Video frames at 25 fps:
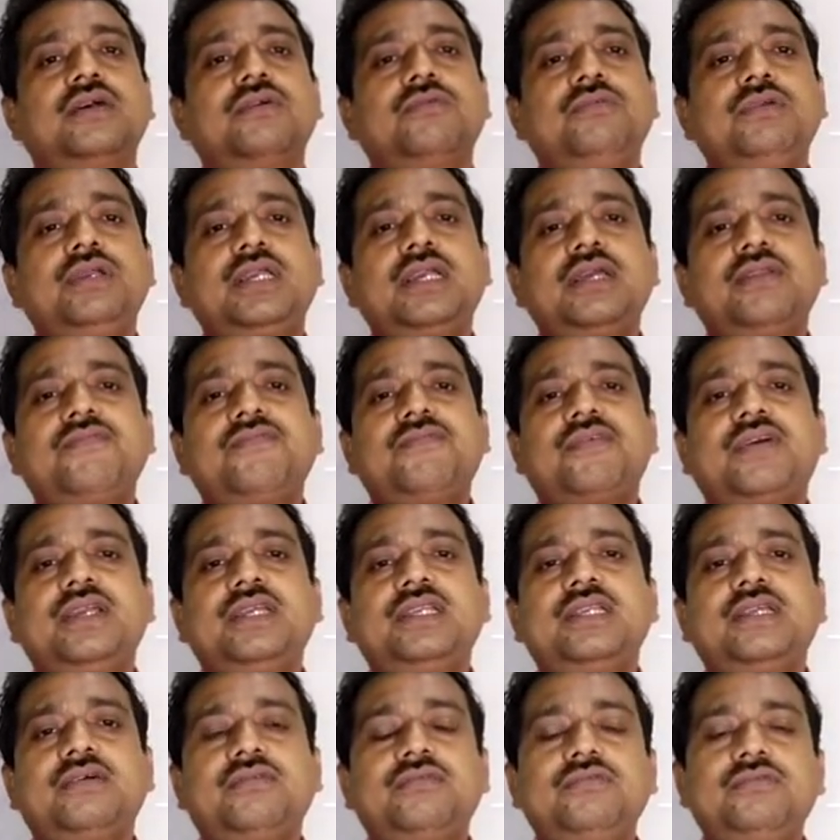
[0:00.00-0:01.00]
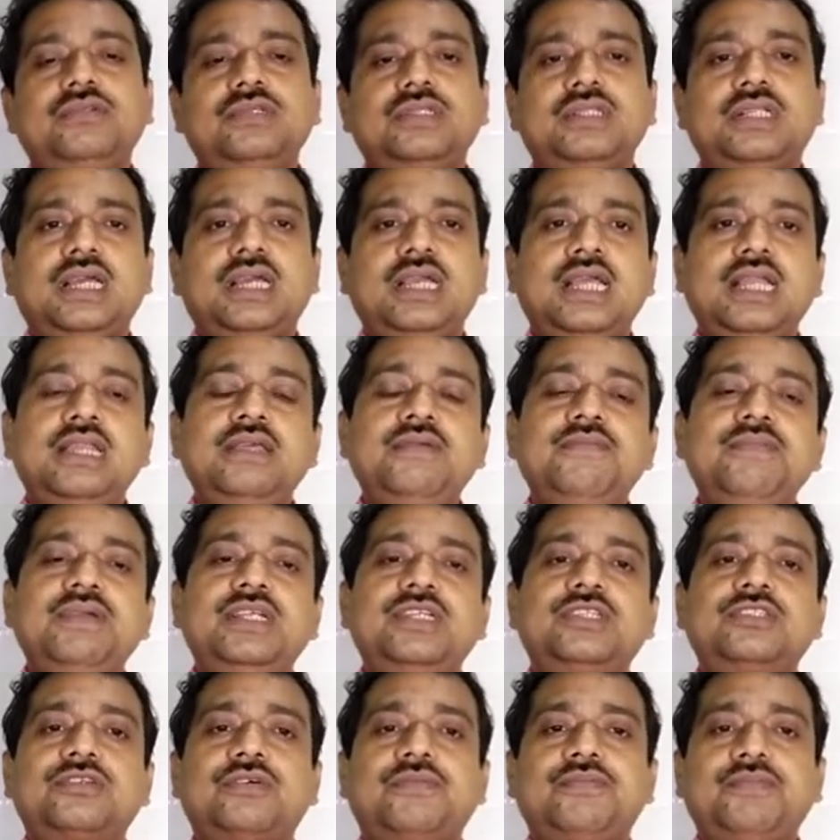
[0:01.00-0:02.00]
We can find out the
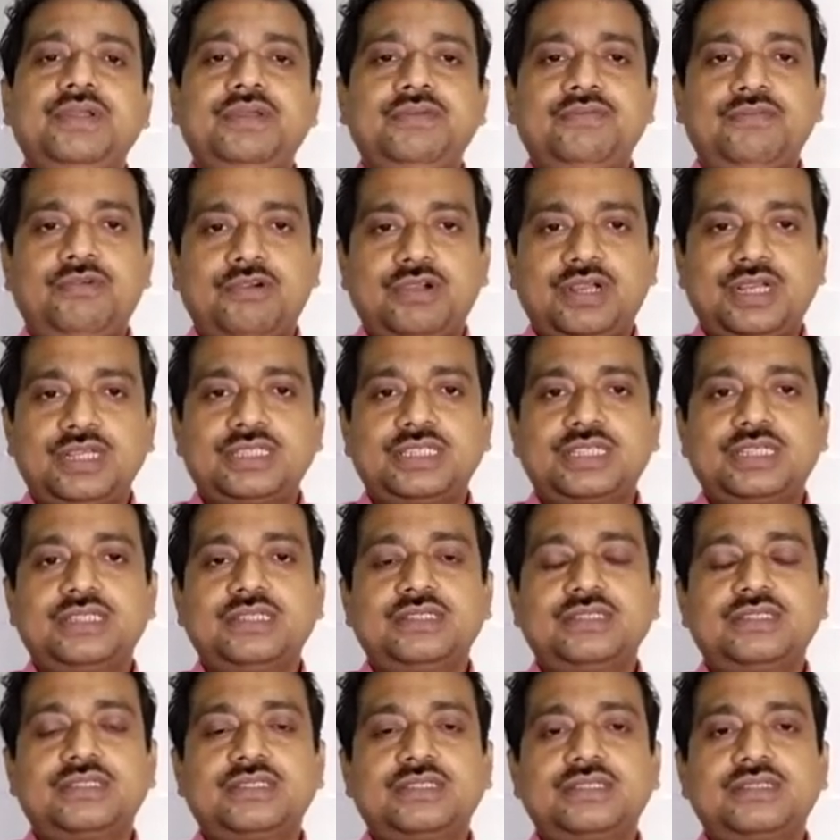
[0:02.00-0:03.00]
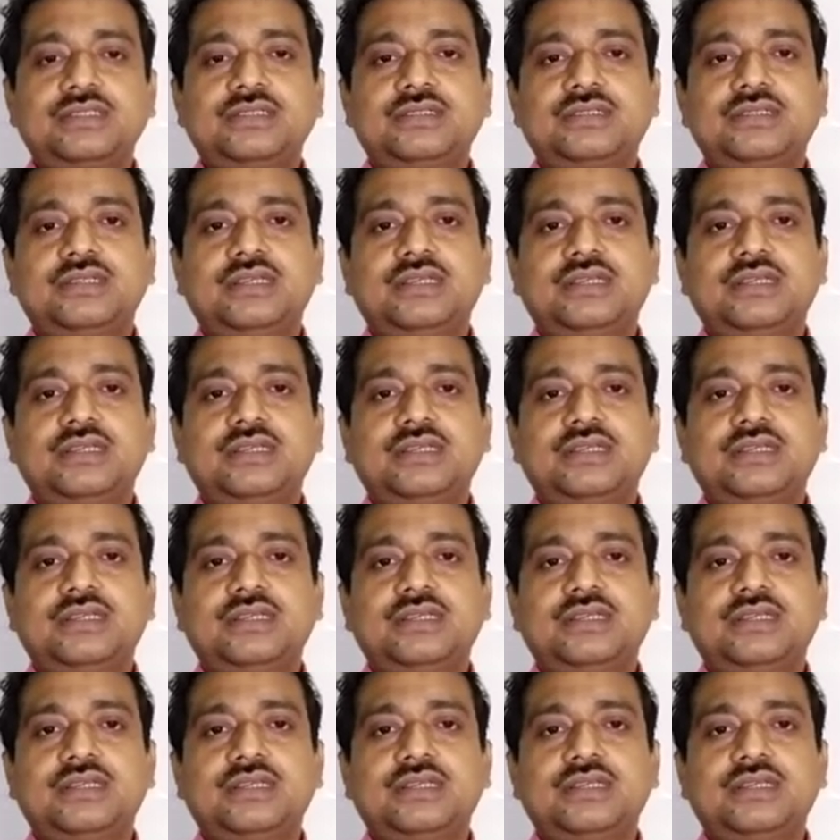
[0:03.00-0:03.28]
elements of invocations,